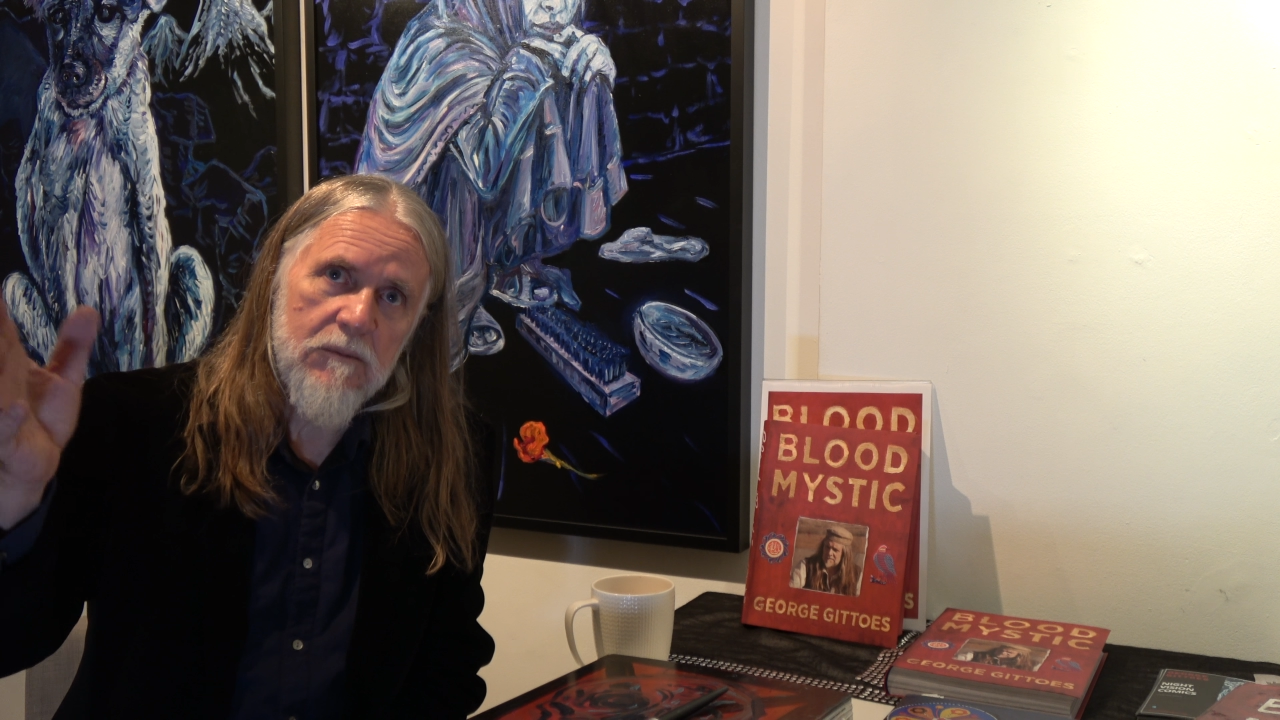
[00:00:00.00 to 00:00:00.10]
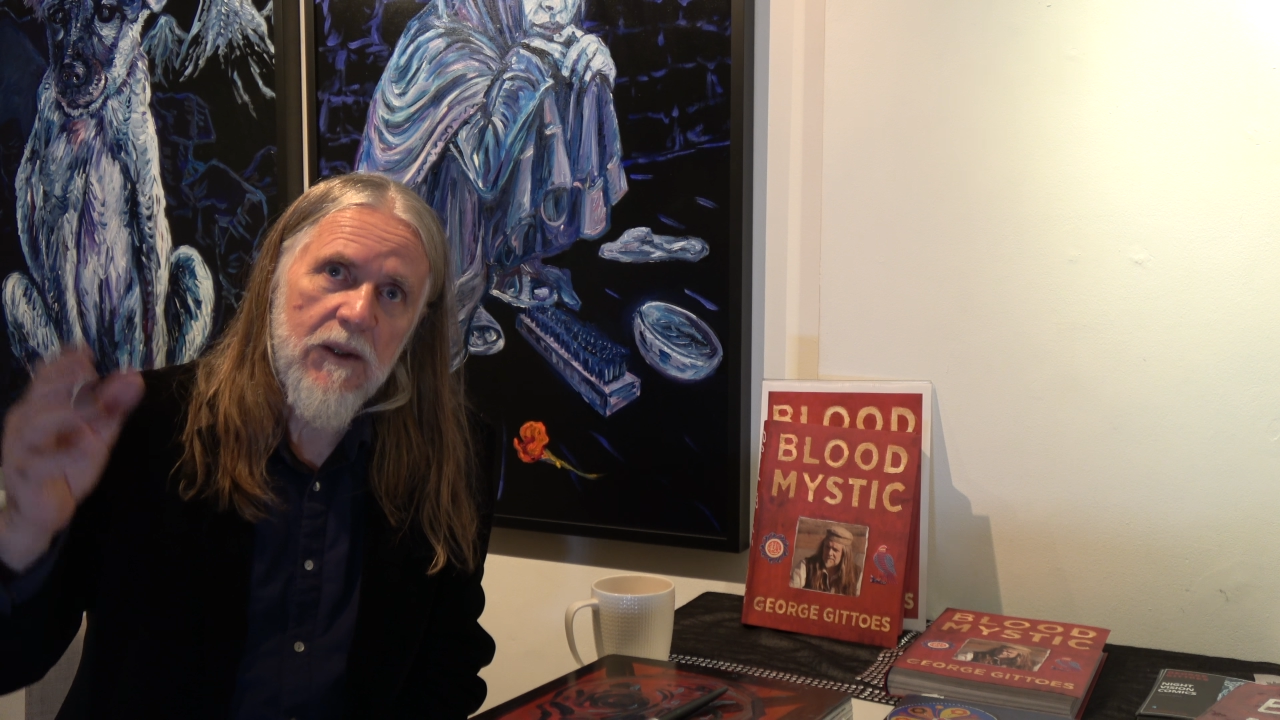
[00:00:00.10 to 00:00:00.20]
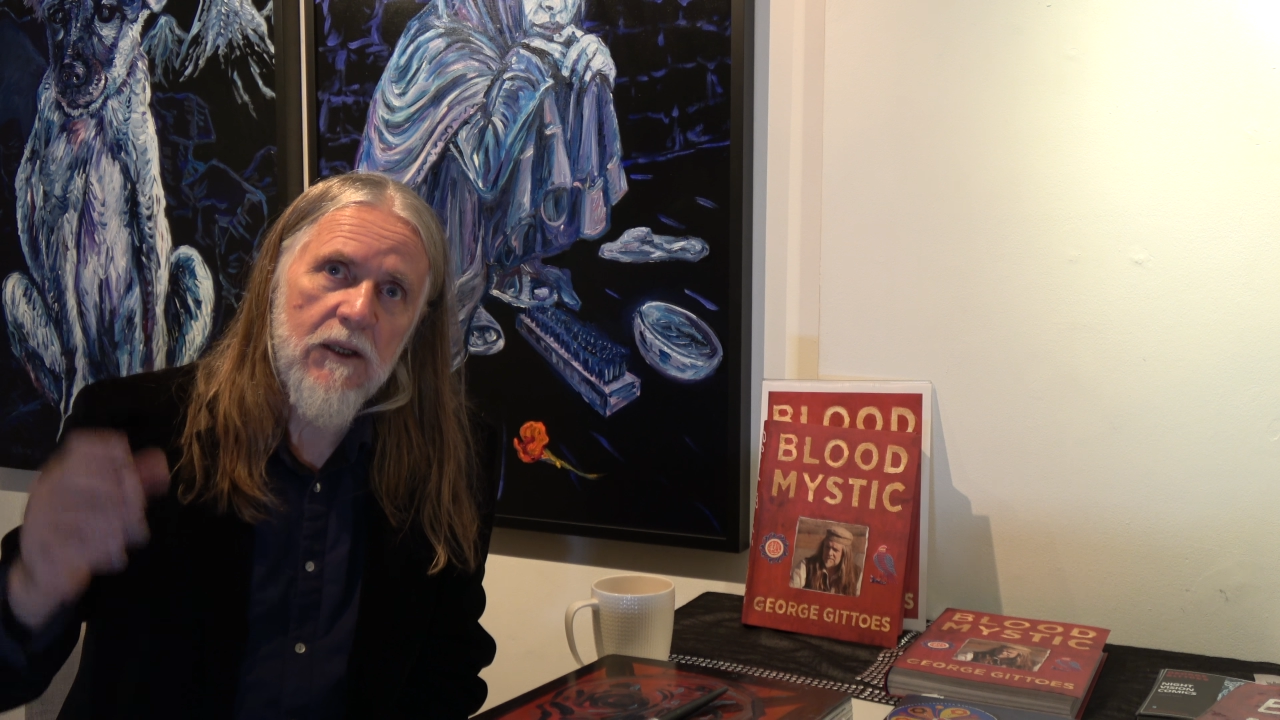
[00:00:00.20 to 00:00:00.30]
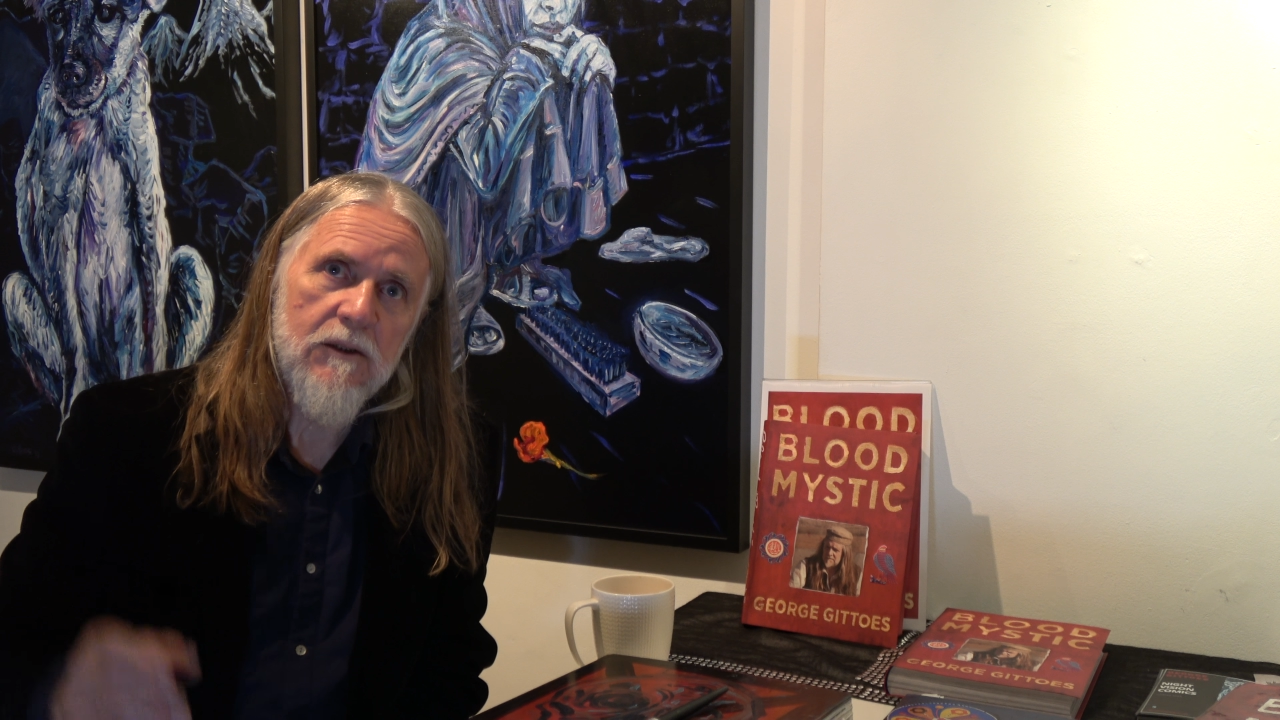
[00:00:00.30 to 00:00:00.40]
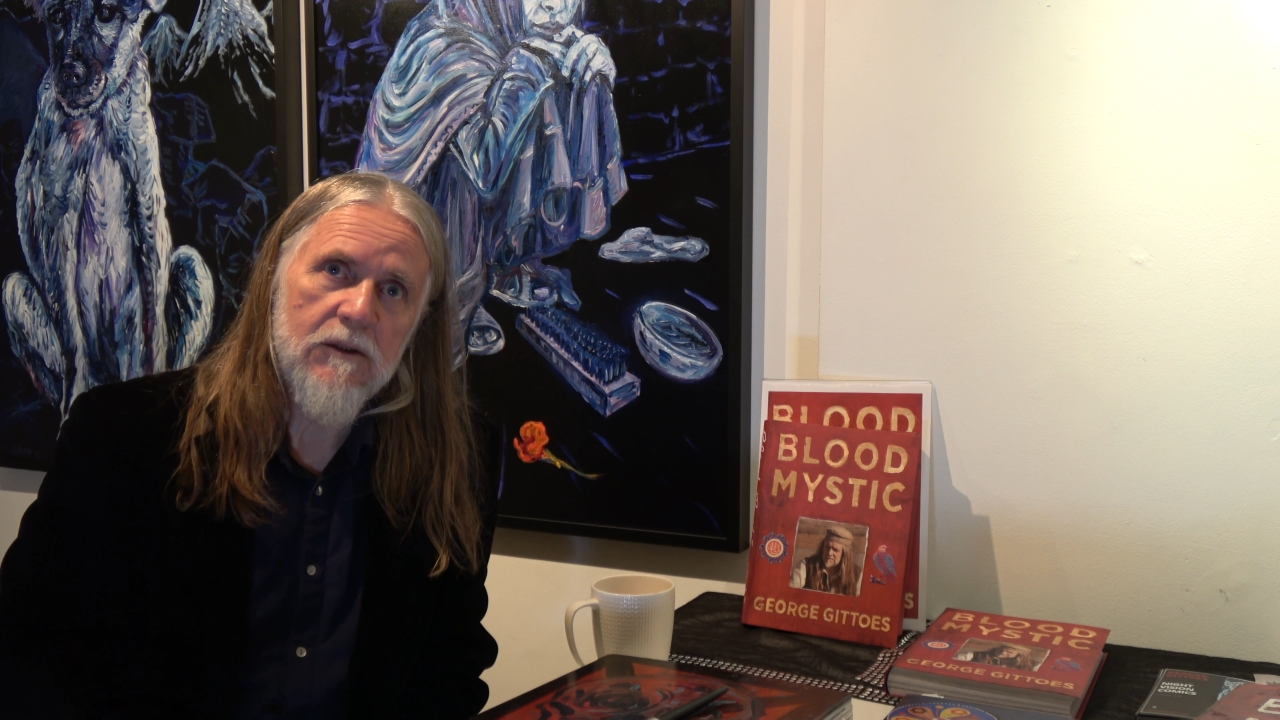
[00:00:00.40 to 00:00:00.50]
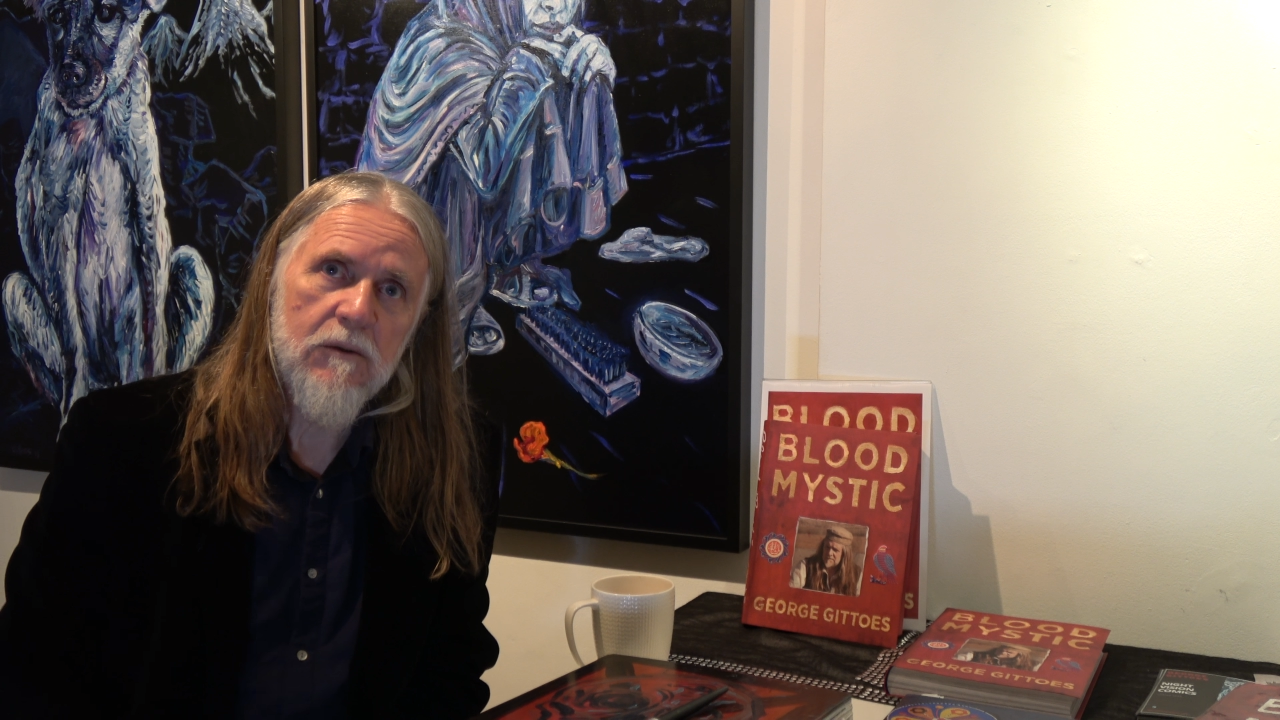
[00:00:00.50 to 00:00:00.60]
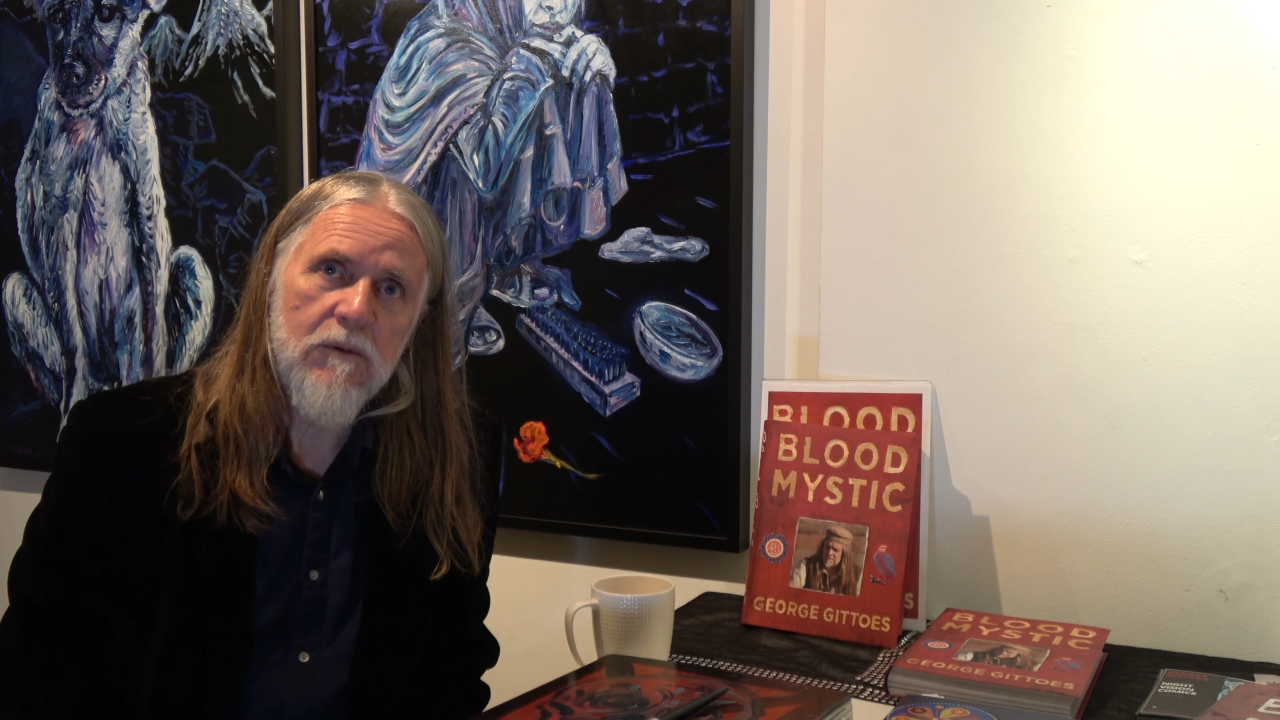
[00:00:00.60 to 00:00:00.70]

the Balance,